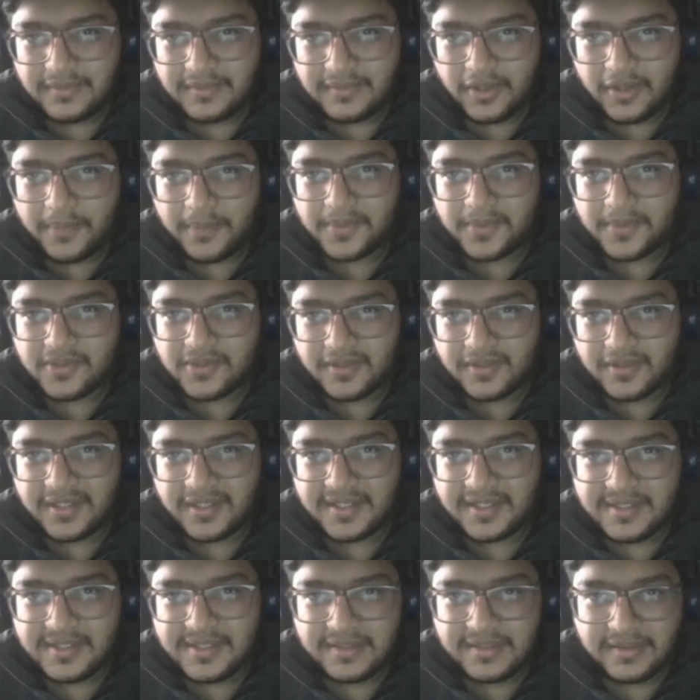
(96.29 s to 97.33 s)
the
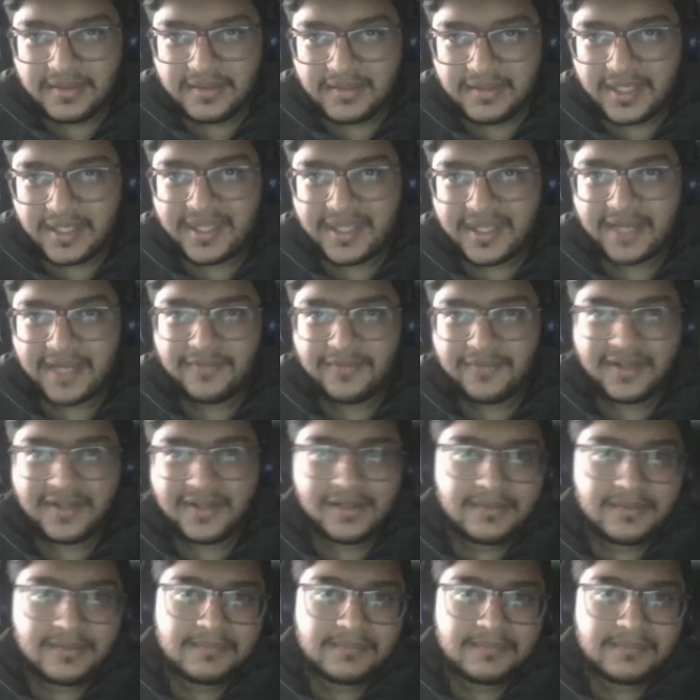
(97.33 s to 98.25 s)
opportunities in that field.